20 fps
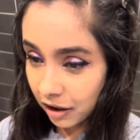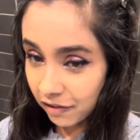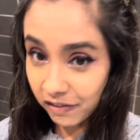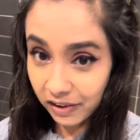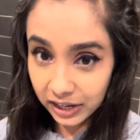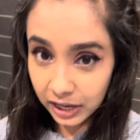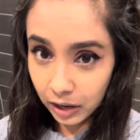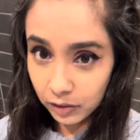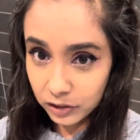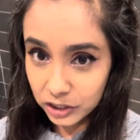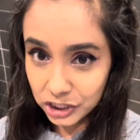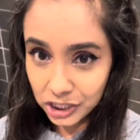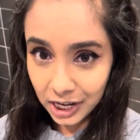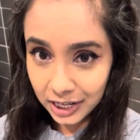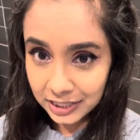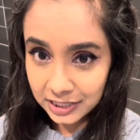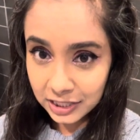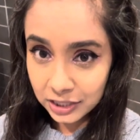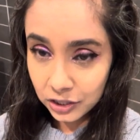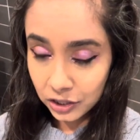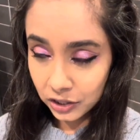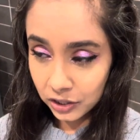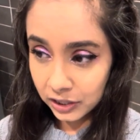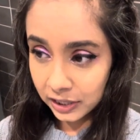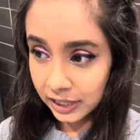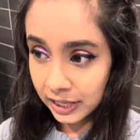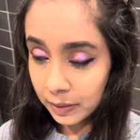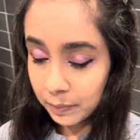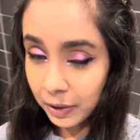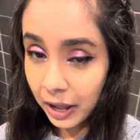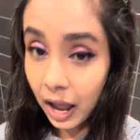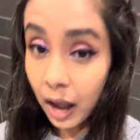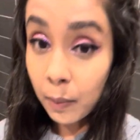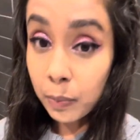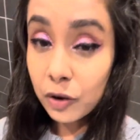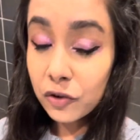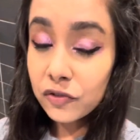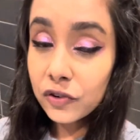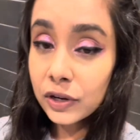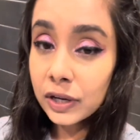get rejected early, but I
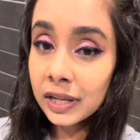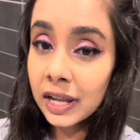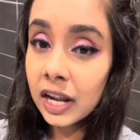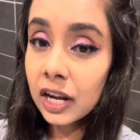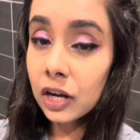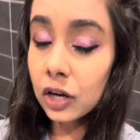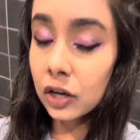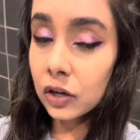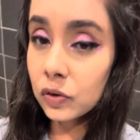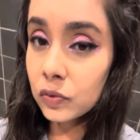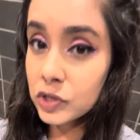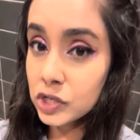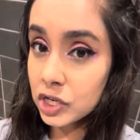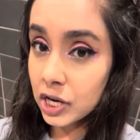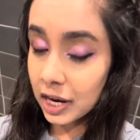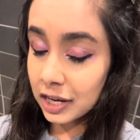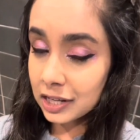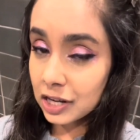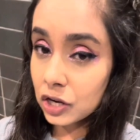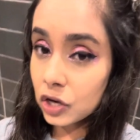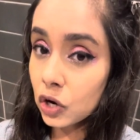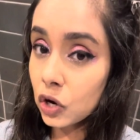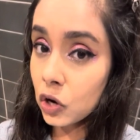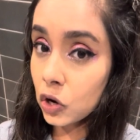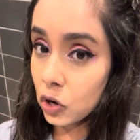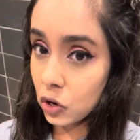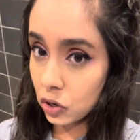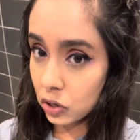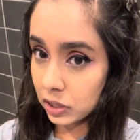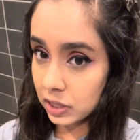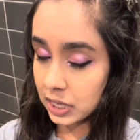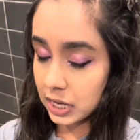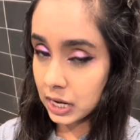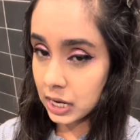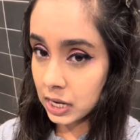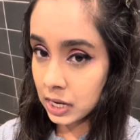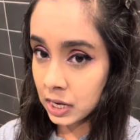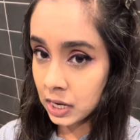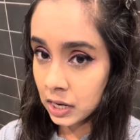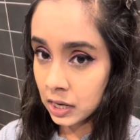prefer to get rejected early.
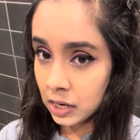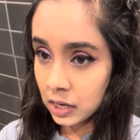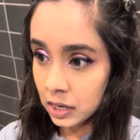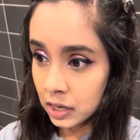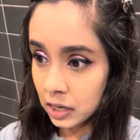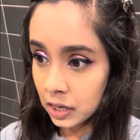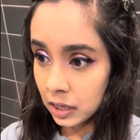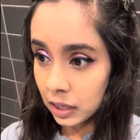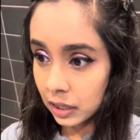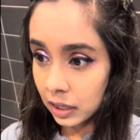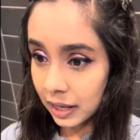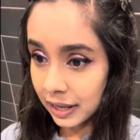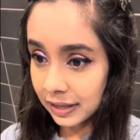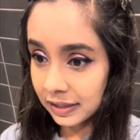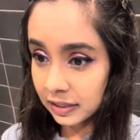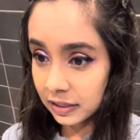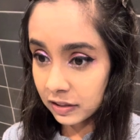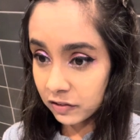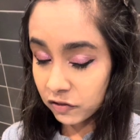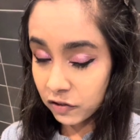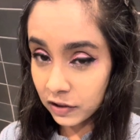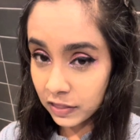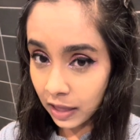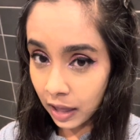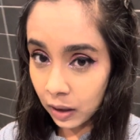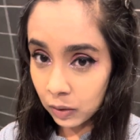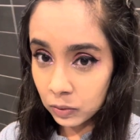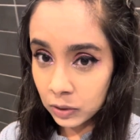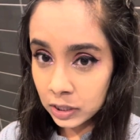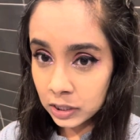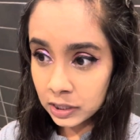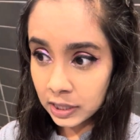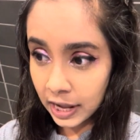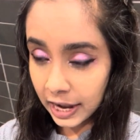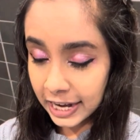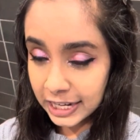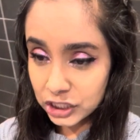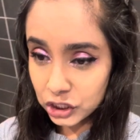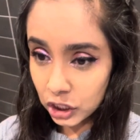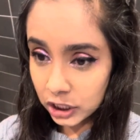Like for that one, the
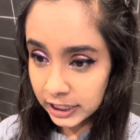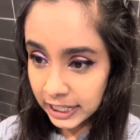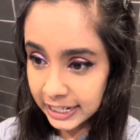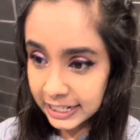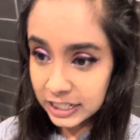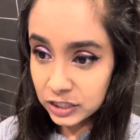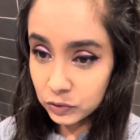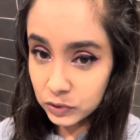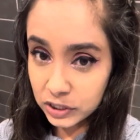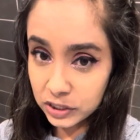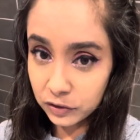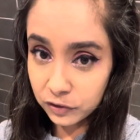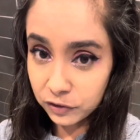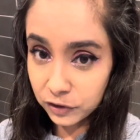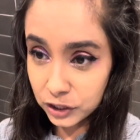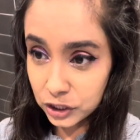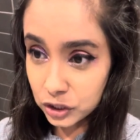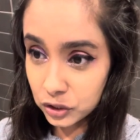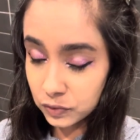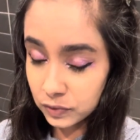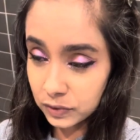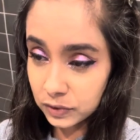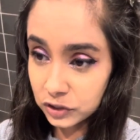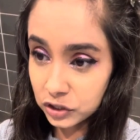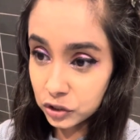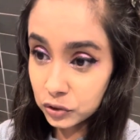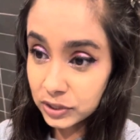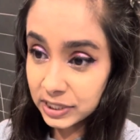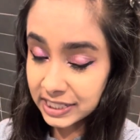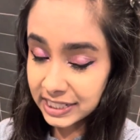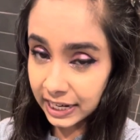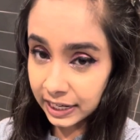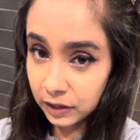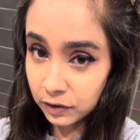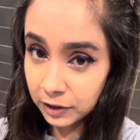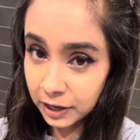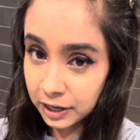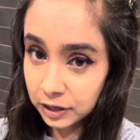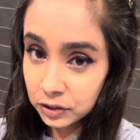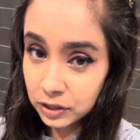HR lady was she was the second
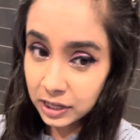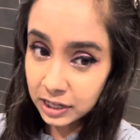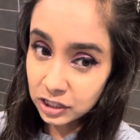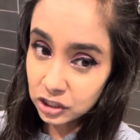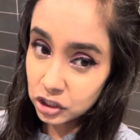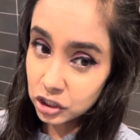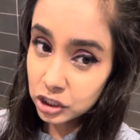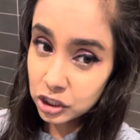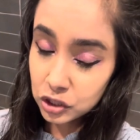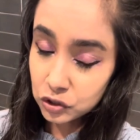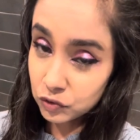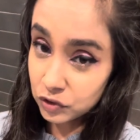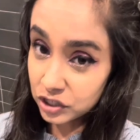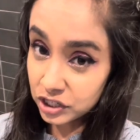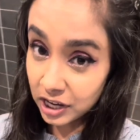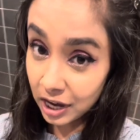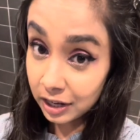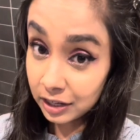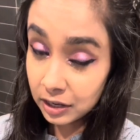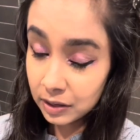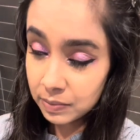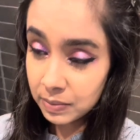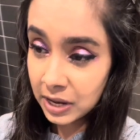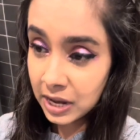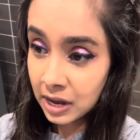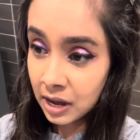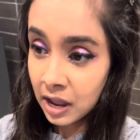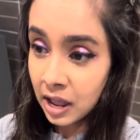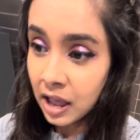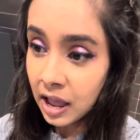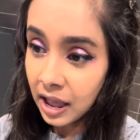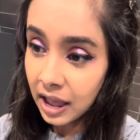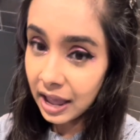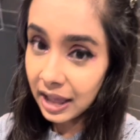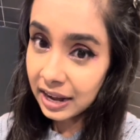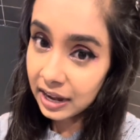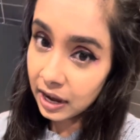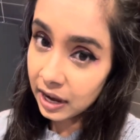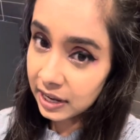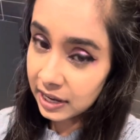round, and she just rejected me,
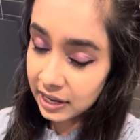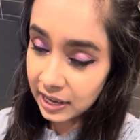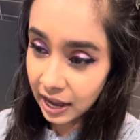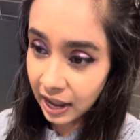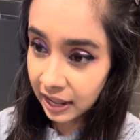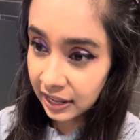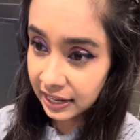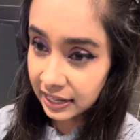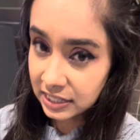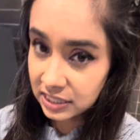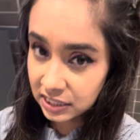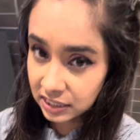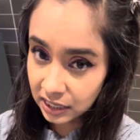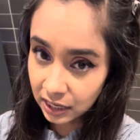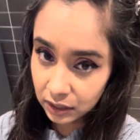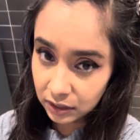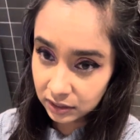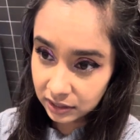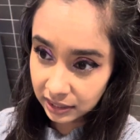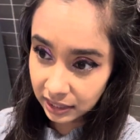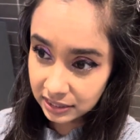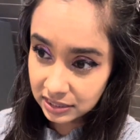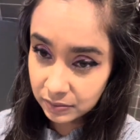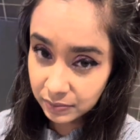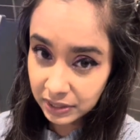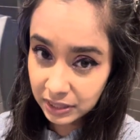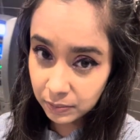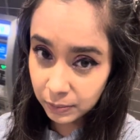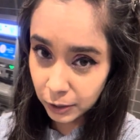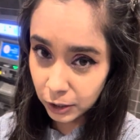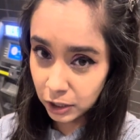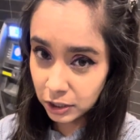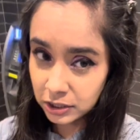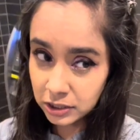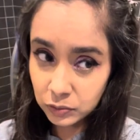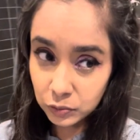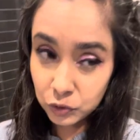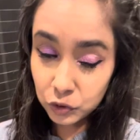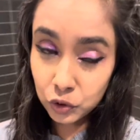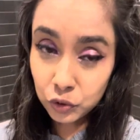and I didn't get to meet the boss,
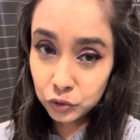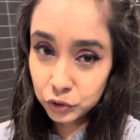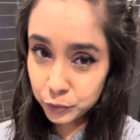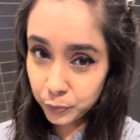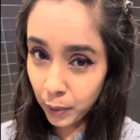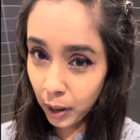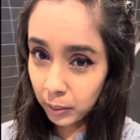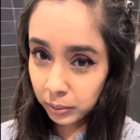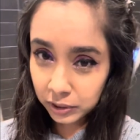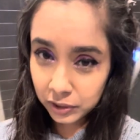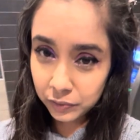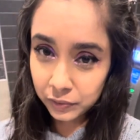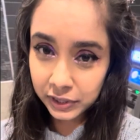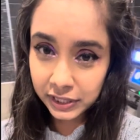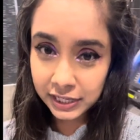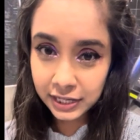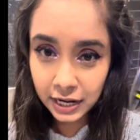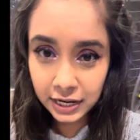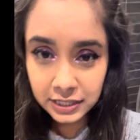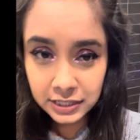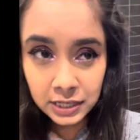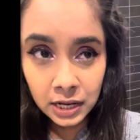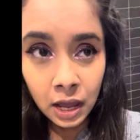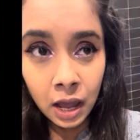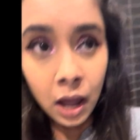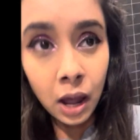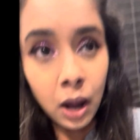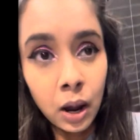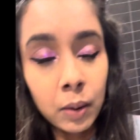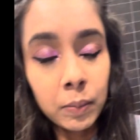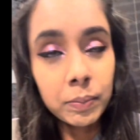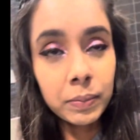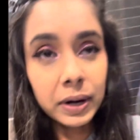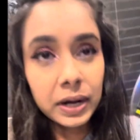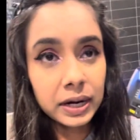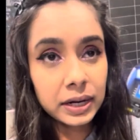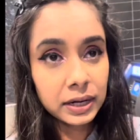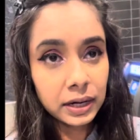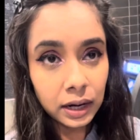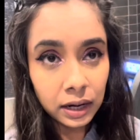who was probably really nice.
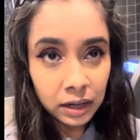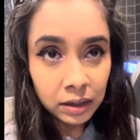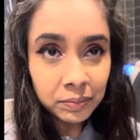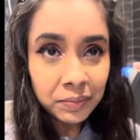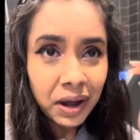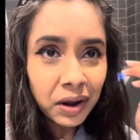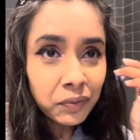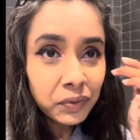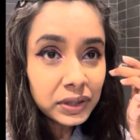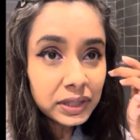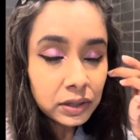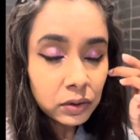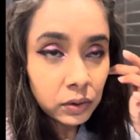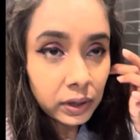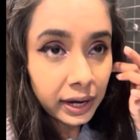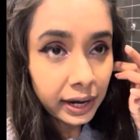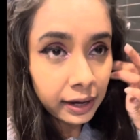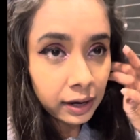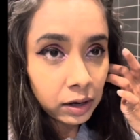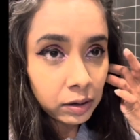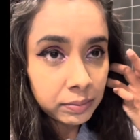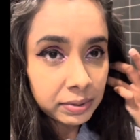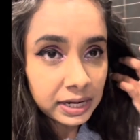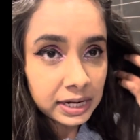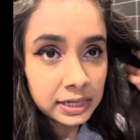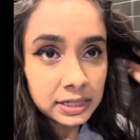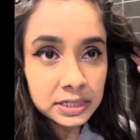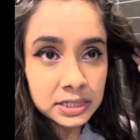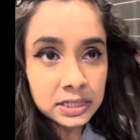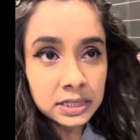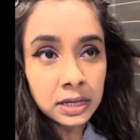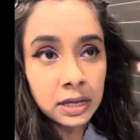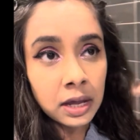But I really don't care, because